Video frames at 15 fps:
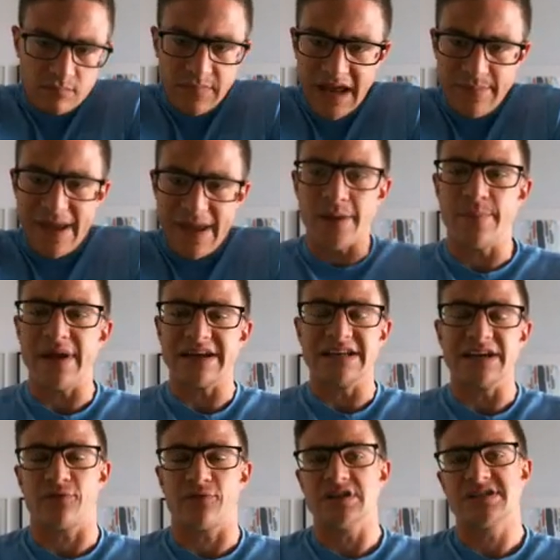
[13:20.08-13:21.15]
can make a big
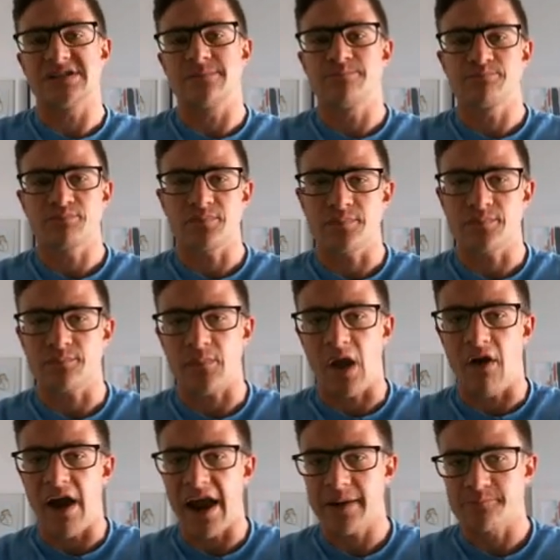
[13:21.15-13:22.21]
difference.
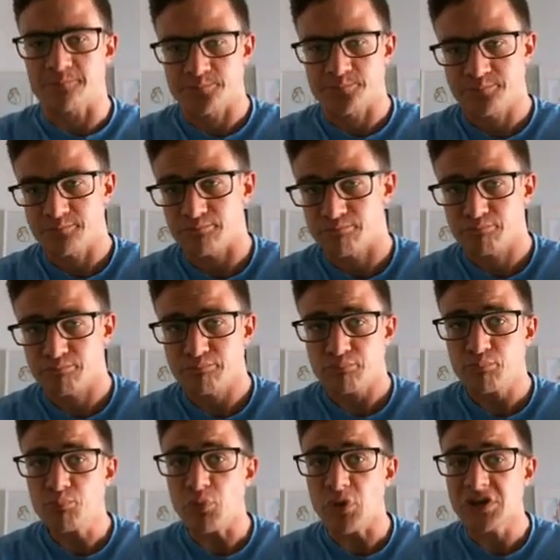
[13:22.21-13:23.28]
All right.
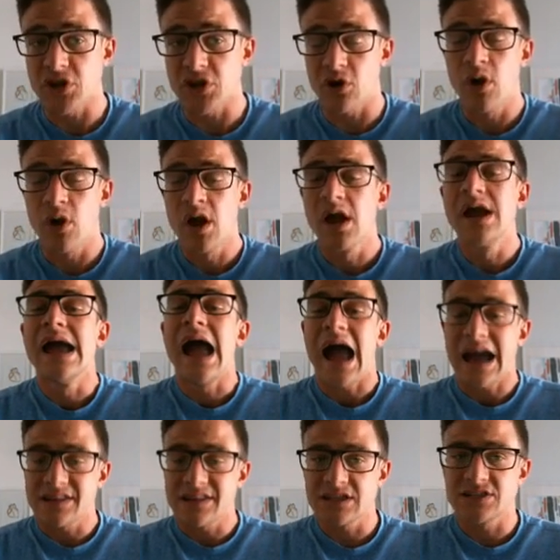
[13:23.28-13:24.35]
So
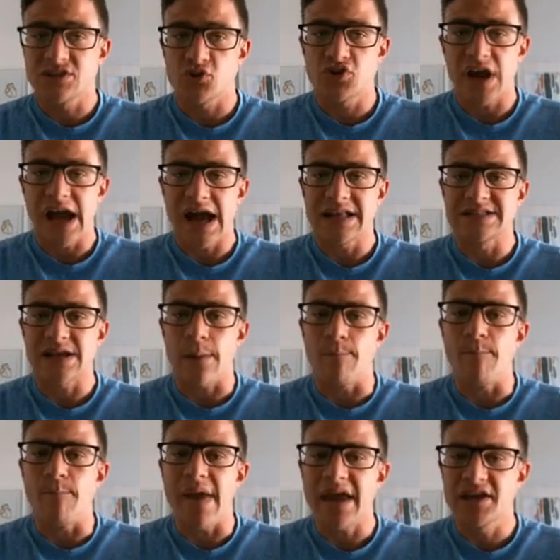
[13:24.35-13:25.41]
headline search ads,
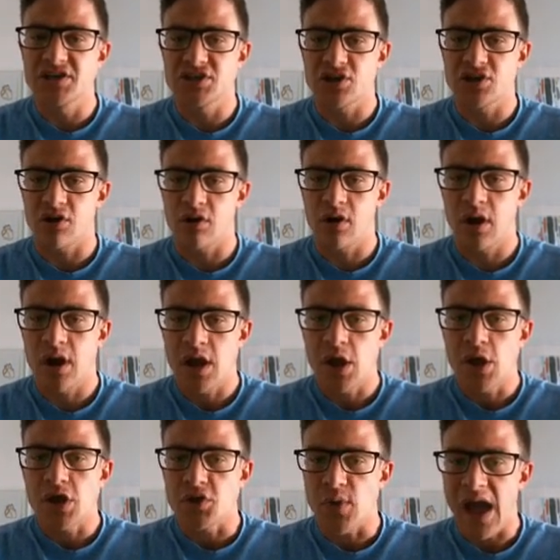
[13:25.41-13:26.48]
make sure
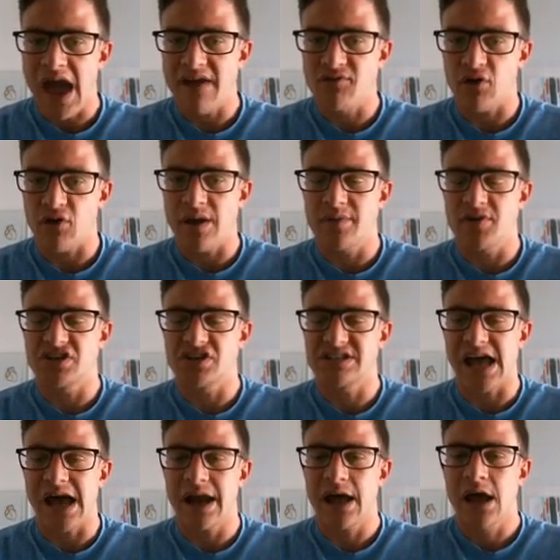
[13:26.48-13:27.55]
you have your image
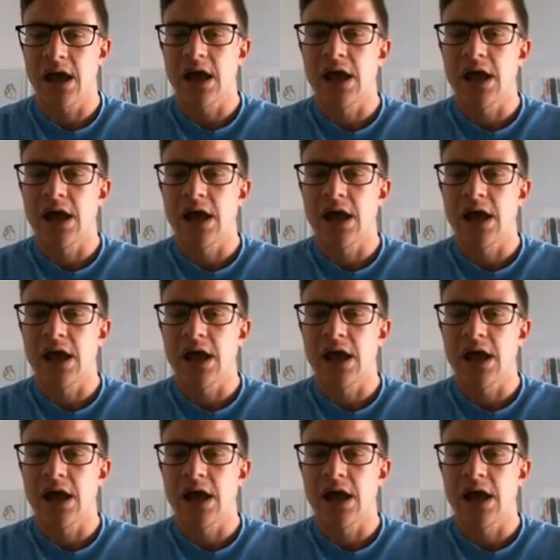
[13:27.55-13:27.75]
set,